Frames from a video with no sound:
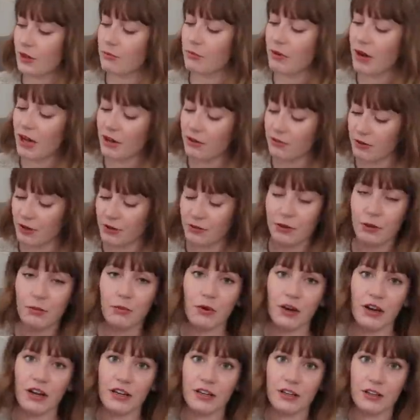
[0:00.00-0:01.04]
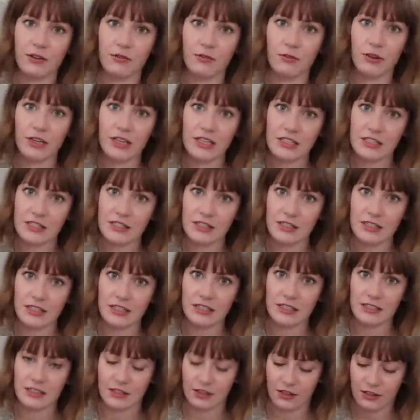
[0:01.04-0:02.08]
My favorite brand of ring
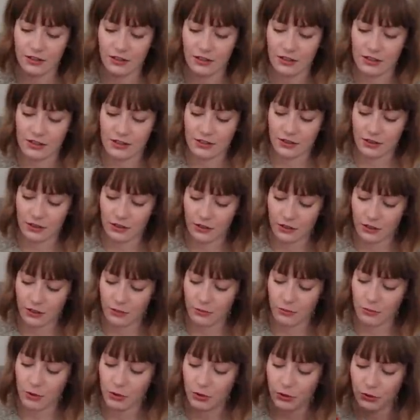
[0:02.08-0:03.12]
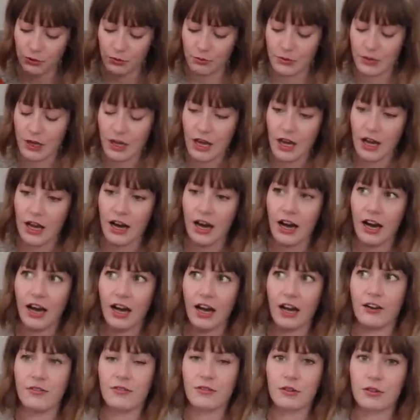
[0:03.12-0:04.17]
slings are the Sakura Bloom.
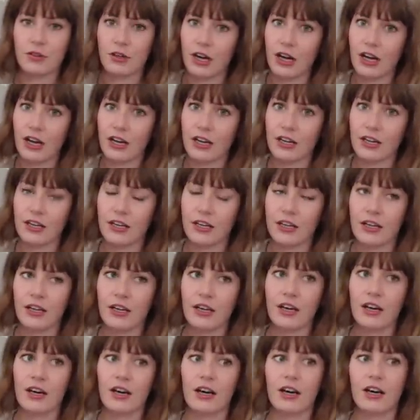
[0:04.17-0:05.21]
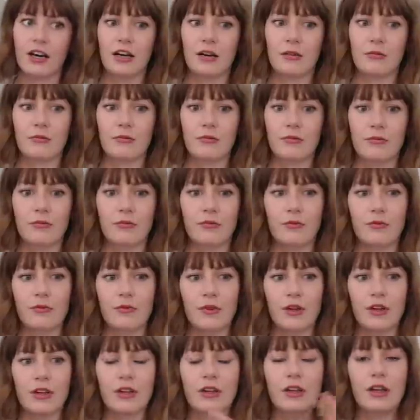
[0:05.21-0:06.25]
I've tried um,
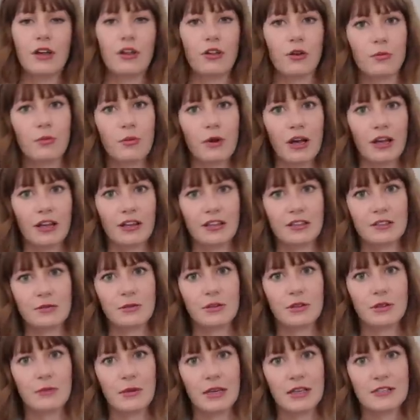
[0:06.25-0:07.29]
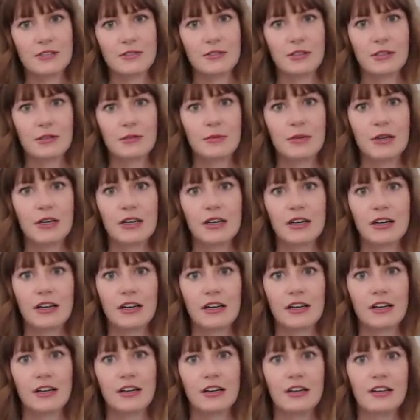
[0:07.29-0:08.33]
another brand that's really mainstream
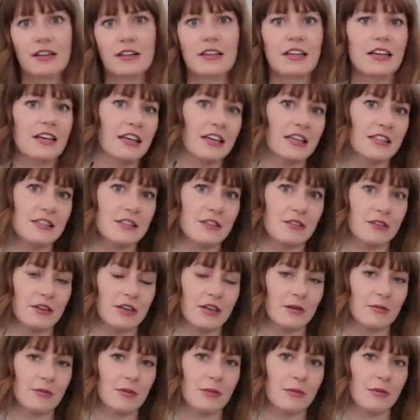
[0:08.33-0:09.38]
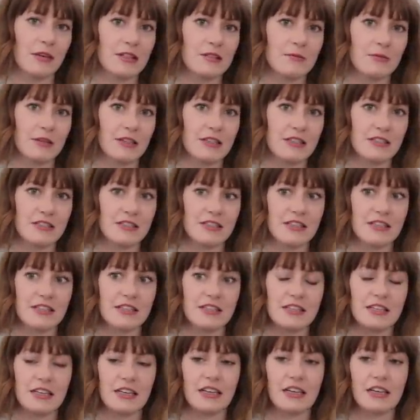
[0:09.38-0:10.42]
on uh, like Instagram that makes ring
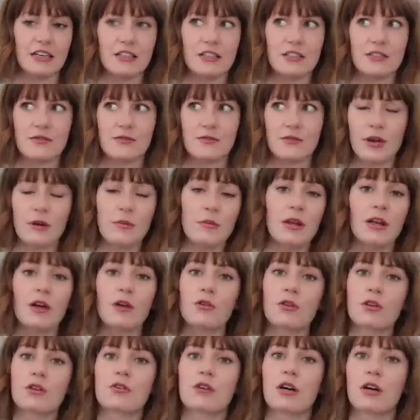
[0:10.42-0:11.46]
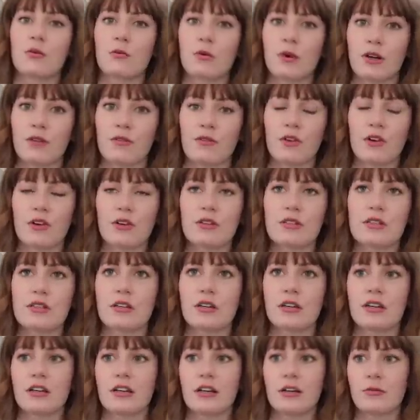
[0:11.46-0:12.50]
slings and I just, I mean I only tried one of theirs.
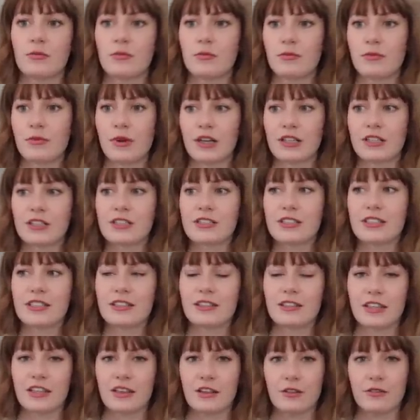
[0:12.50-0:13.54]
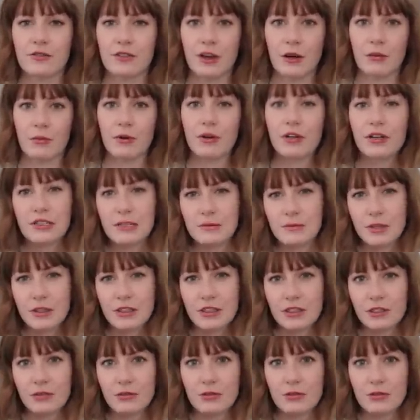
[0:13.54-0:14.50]
Um, I just didn't like their fabric as much.